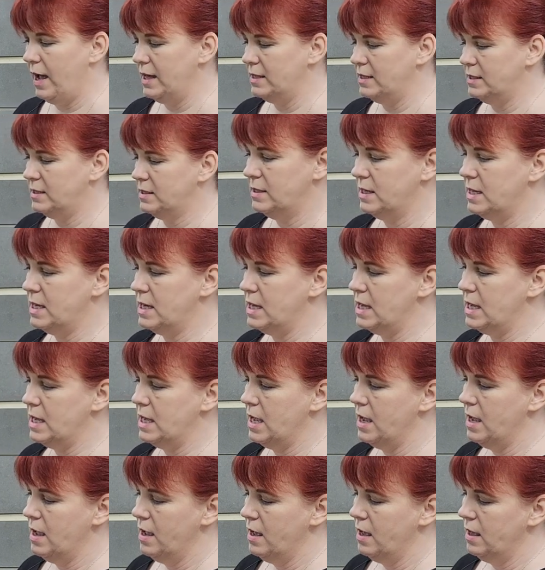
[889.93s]
I
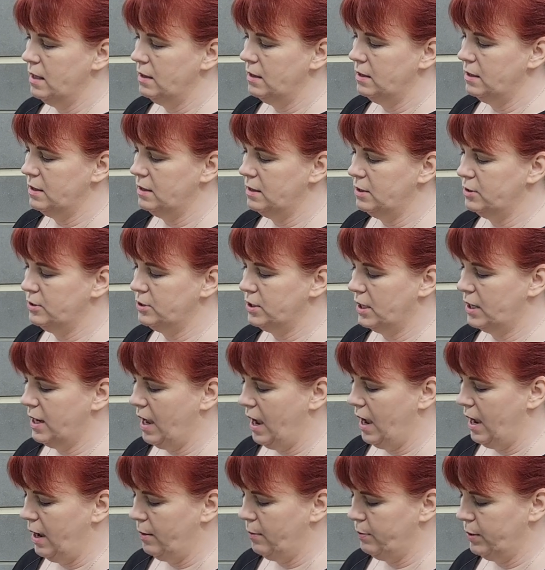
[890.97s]
see that there's a
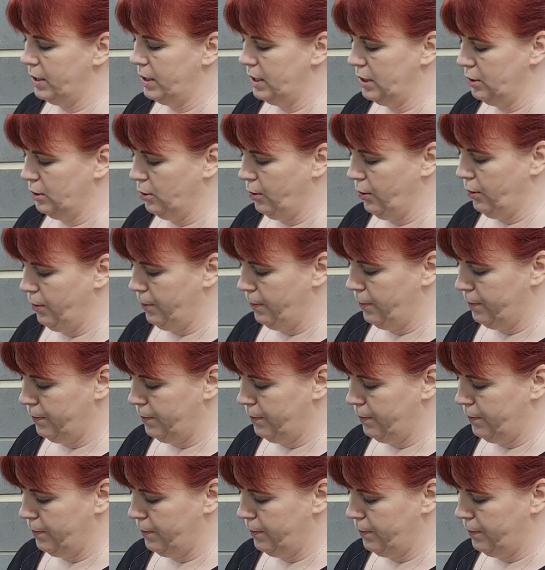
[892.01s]
gap here.